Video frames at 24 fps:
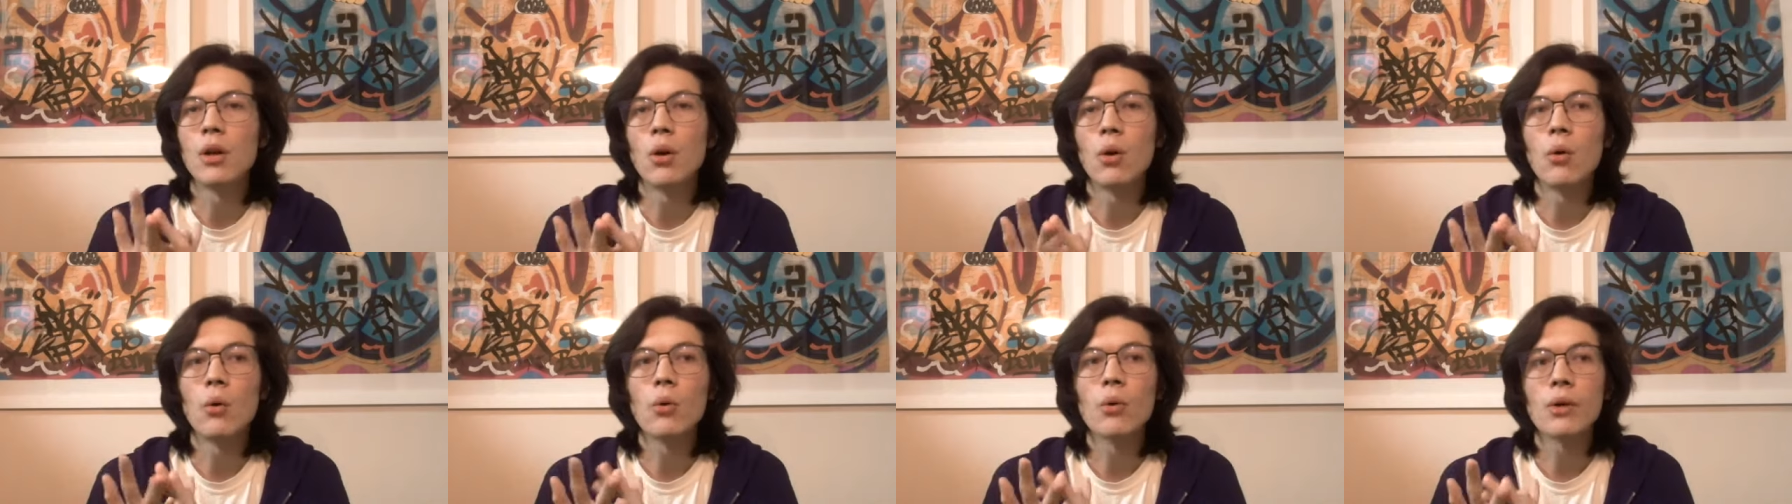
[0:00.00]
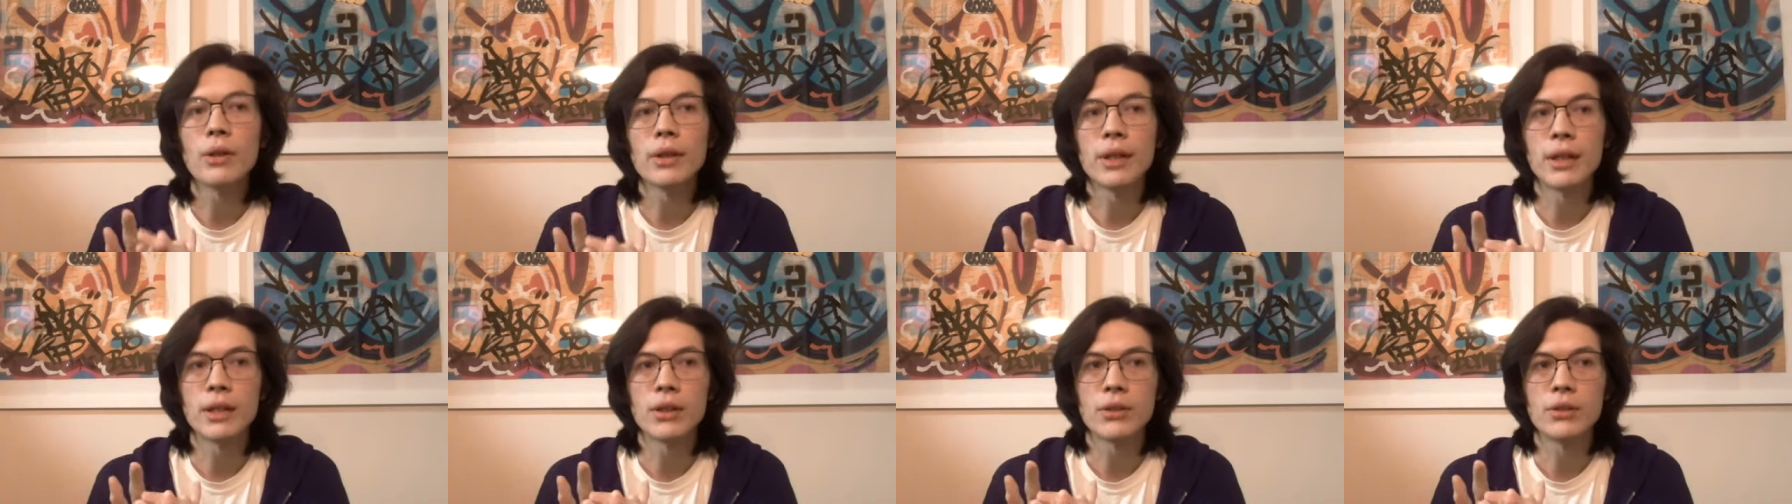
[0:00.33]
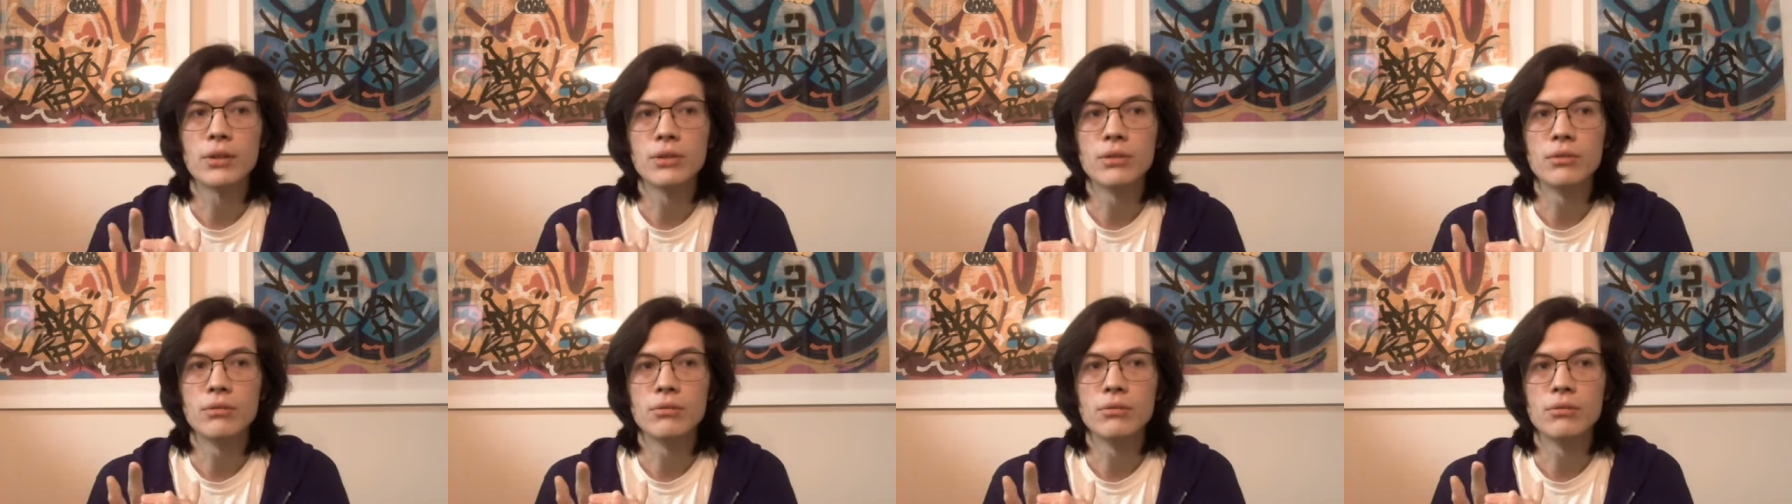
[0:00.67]
Or they
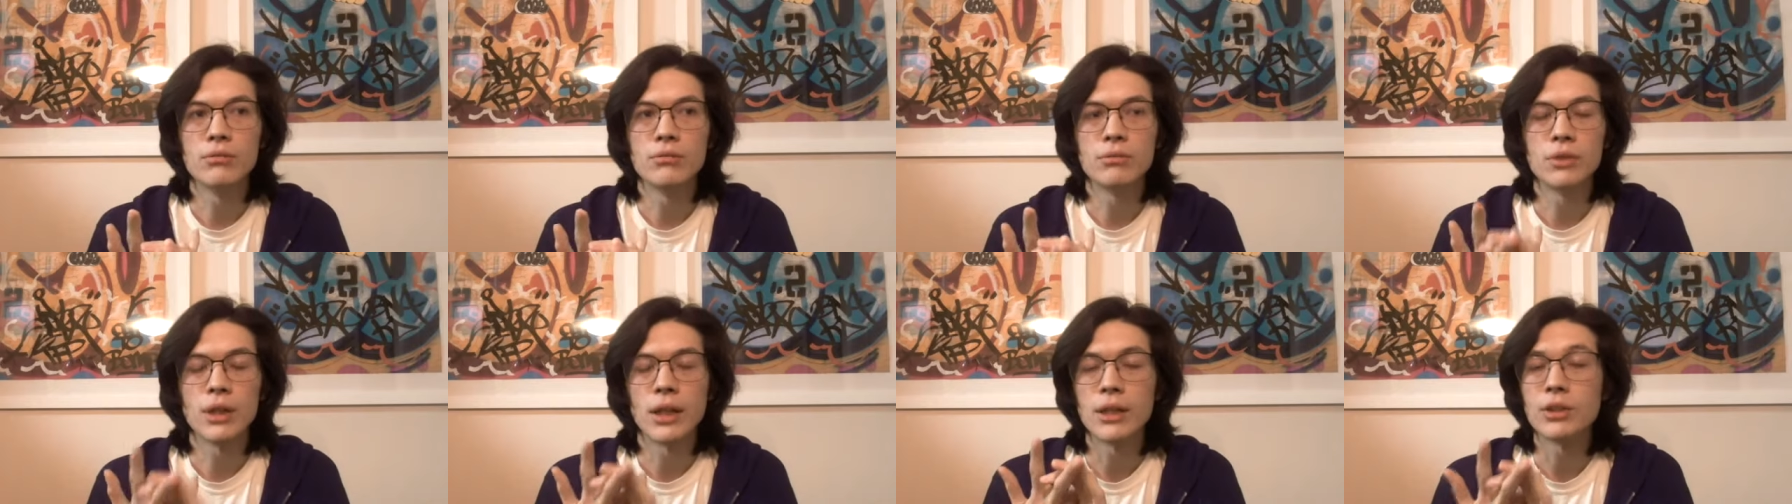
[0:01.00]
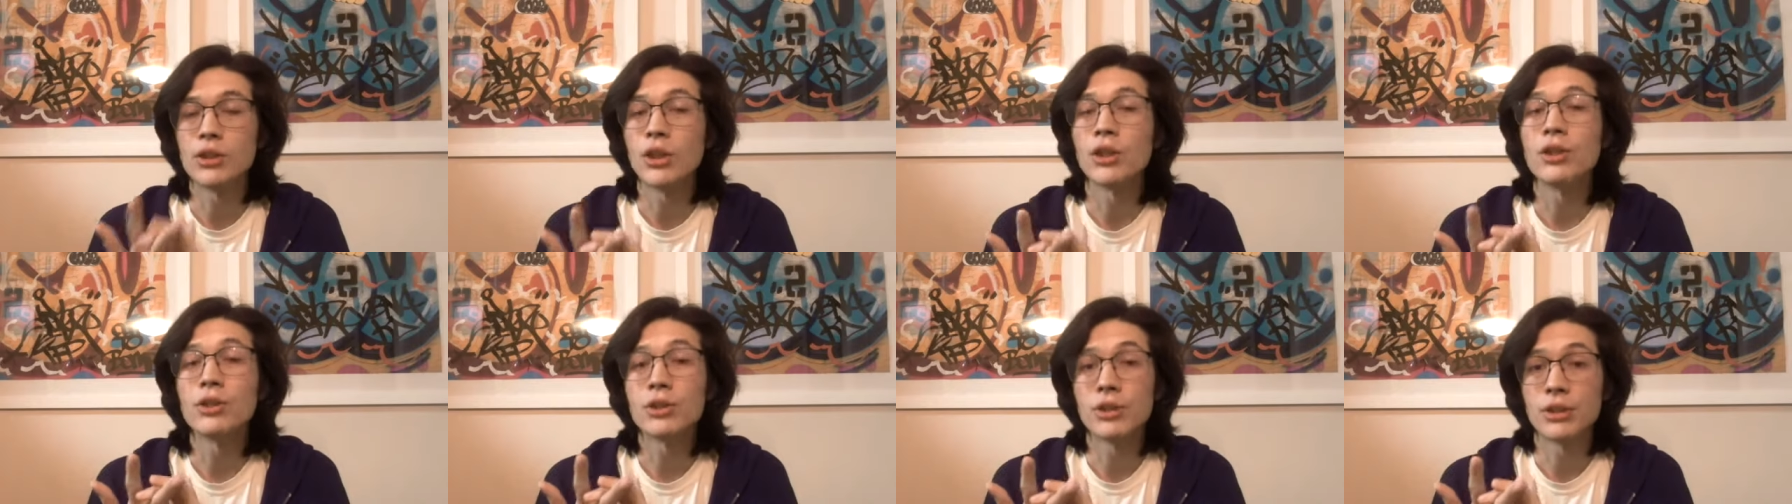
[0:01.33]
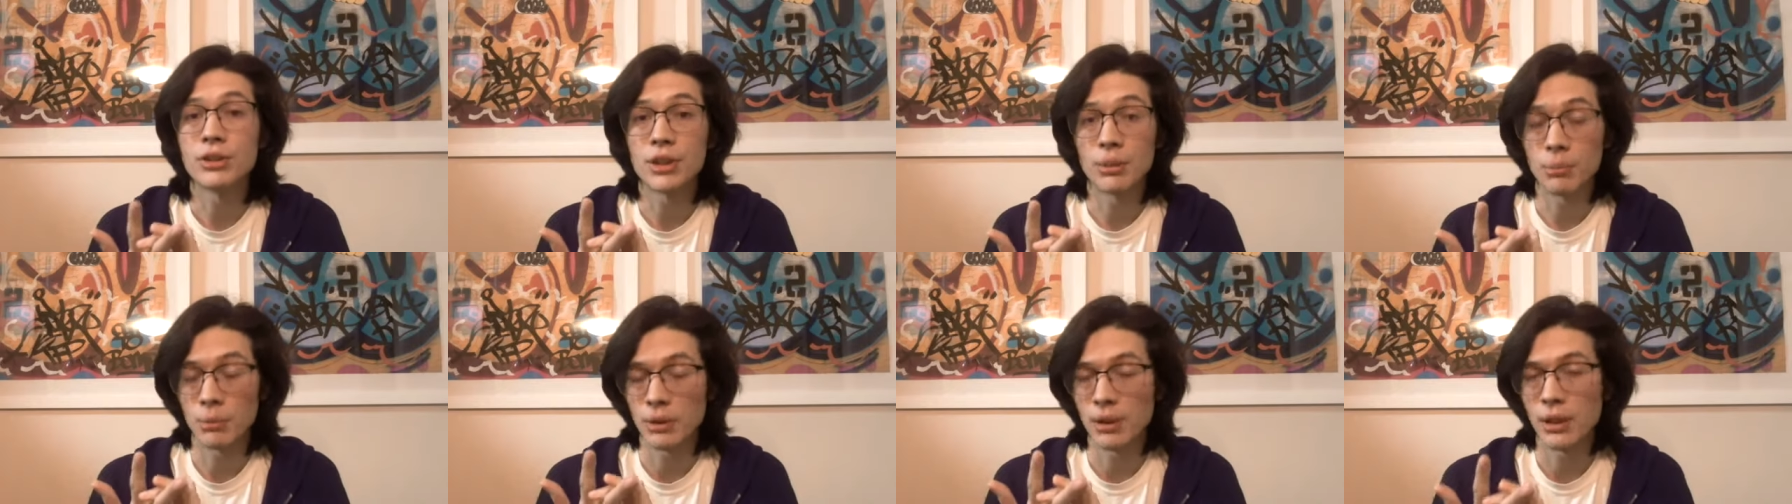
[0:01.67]
could change it to
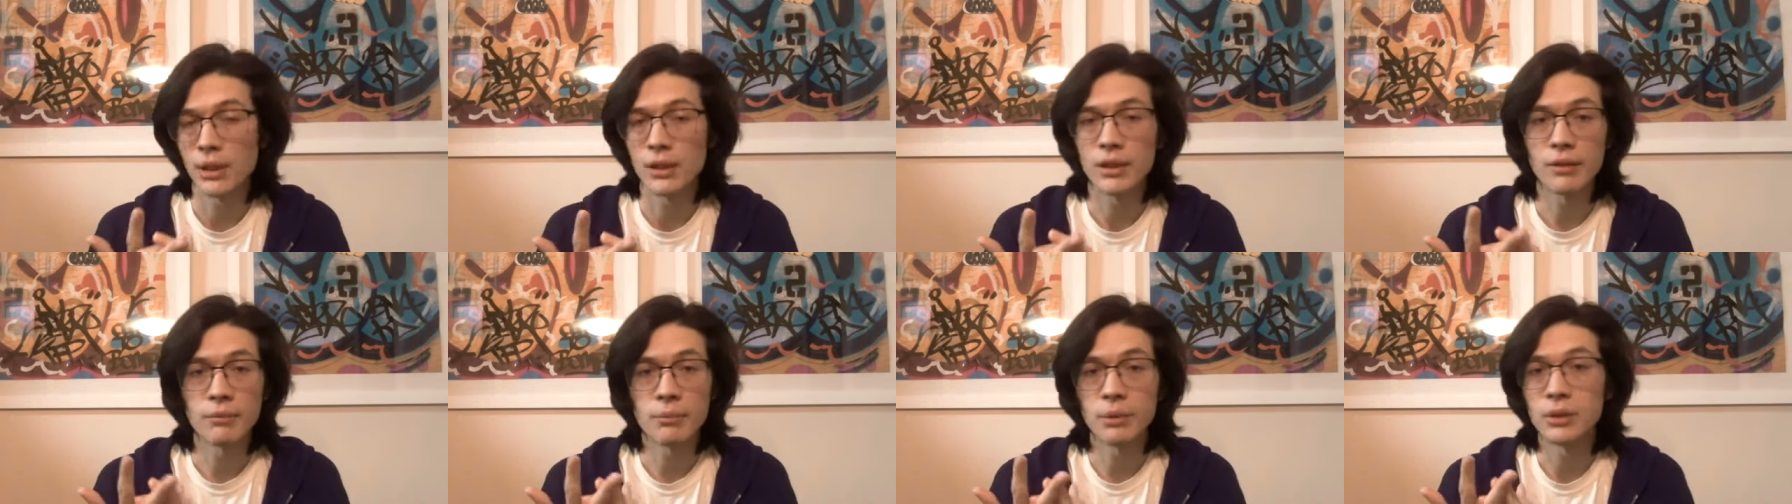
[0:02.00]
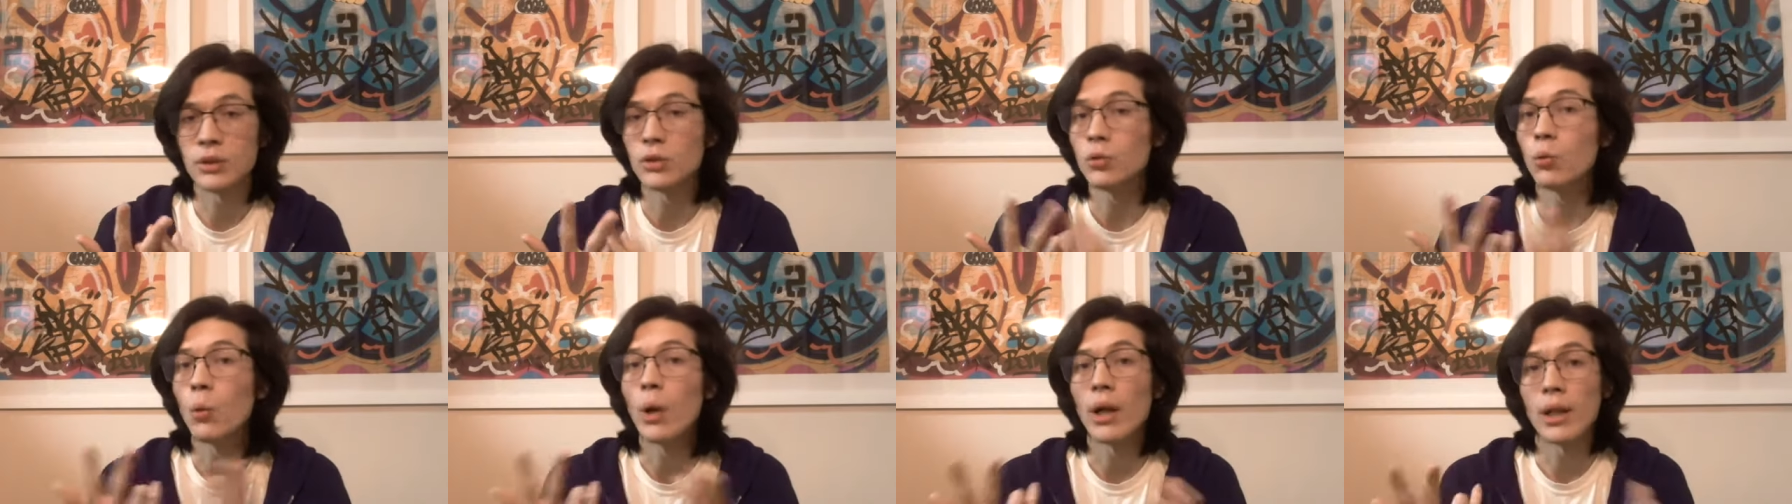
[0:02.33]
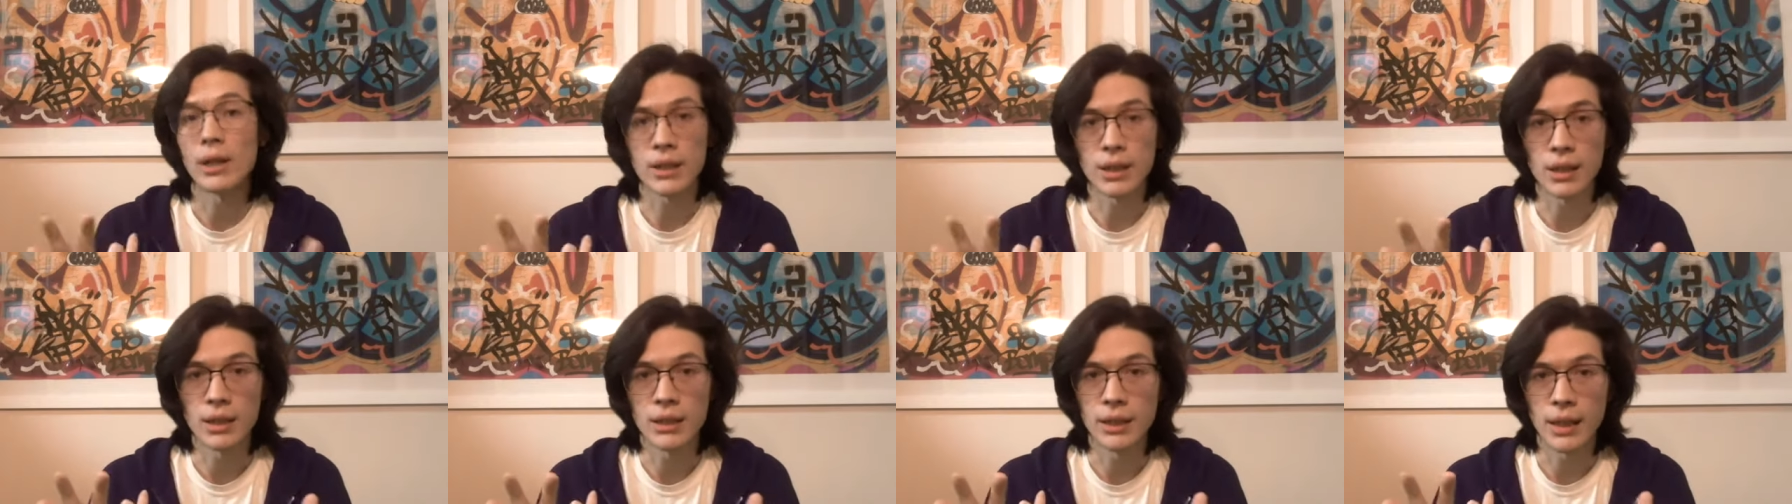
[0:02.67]
something that they've been
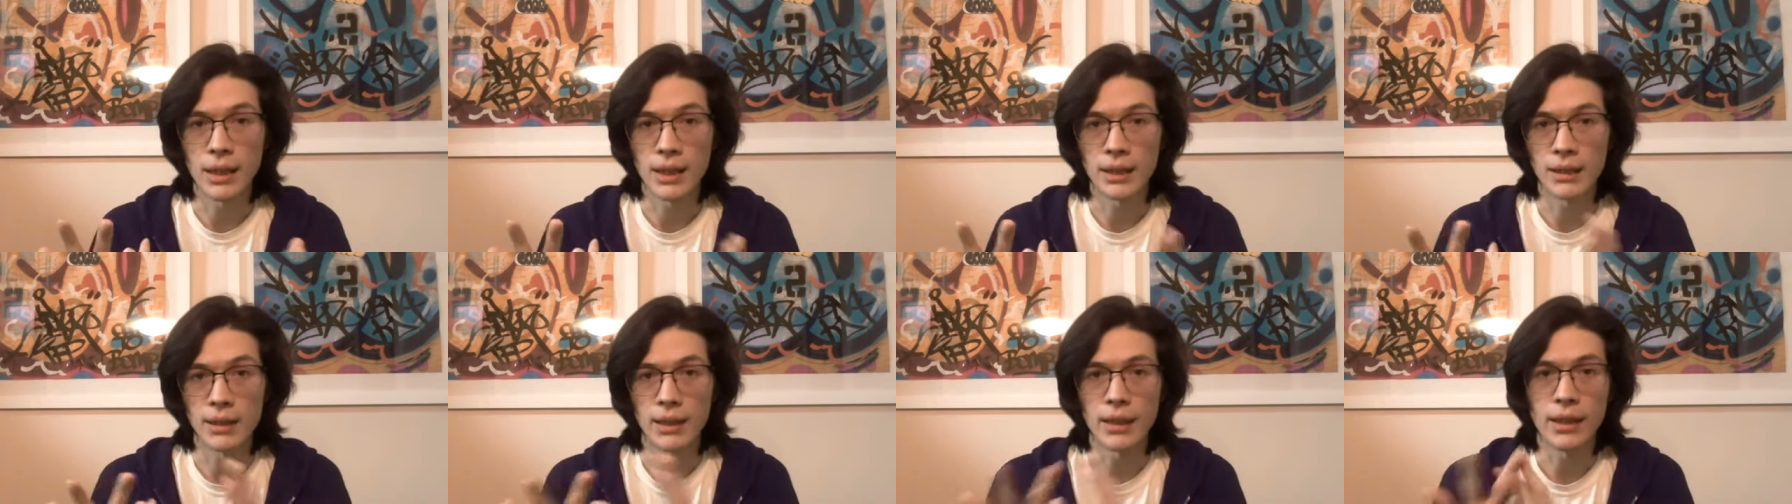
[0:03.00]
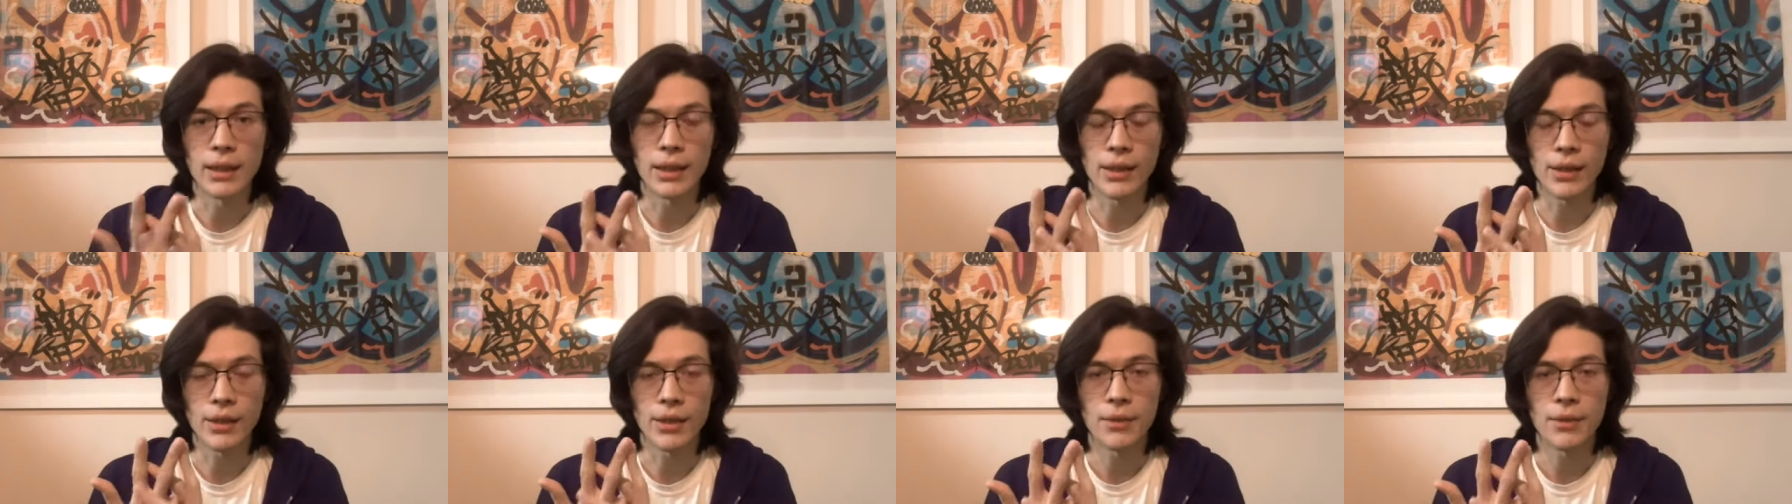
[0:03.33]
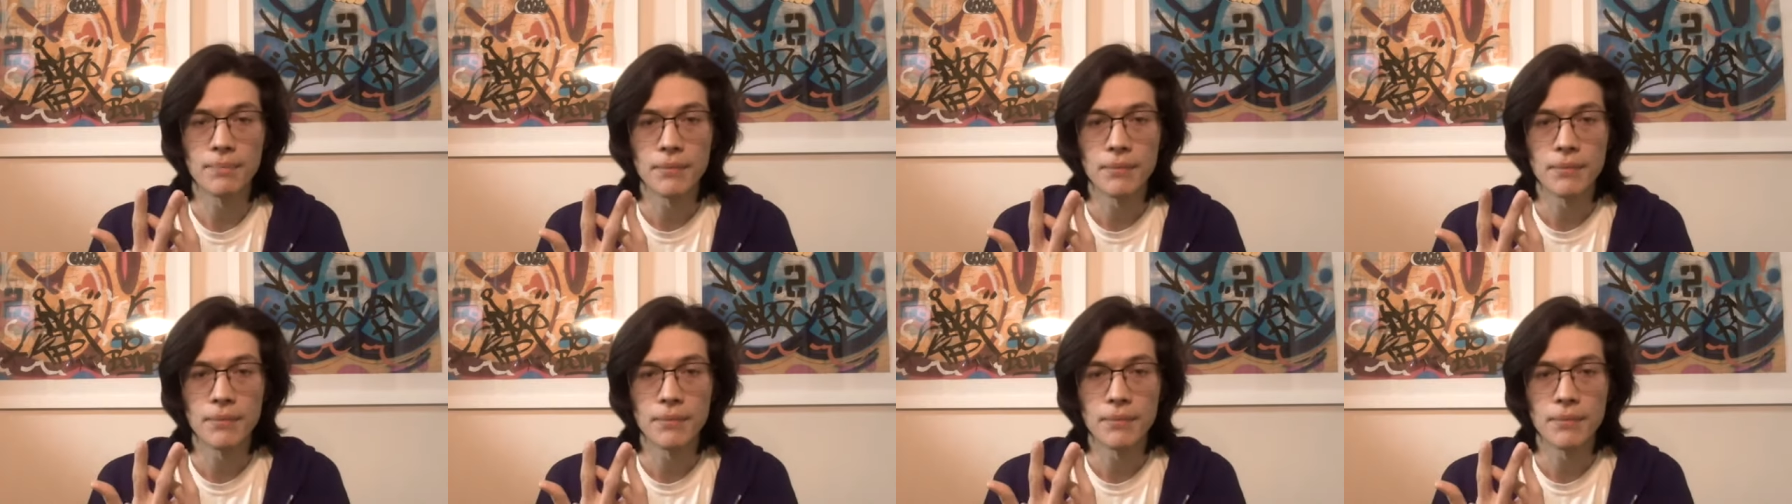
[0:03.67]
dwelling on at length.